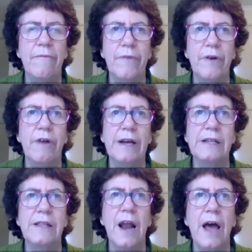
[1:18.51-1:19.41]
real
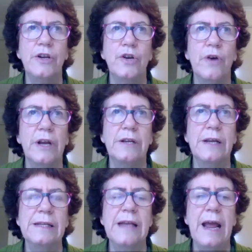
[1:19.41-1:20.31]
reason that I joined
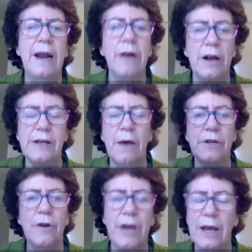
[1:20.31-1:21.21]
Zen, because I
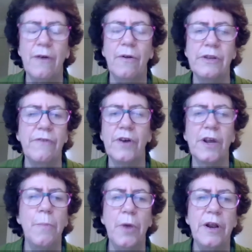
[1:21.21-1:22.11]
was looking at all different
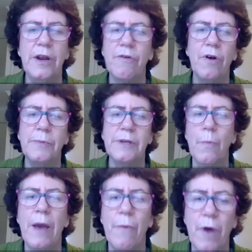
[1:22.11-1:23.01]
community groups and
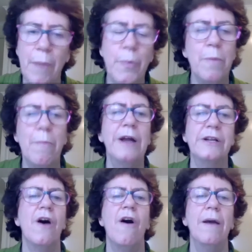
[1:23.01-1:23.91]
where would I put my
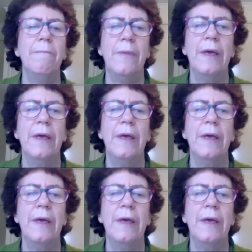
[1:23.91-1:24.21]
time.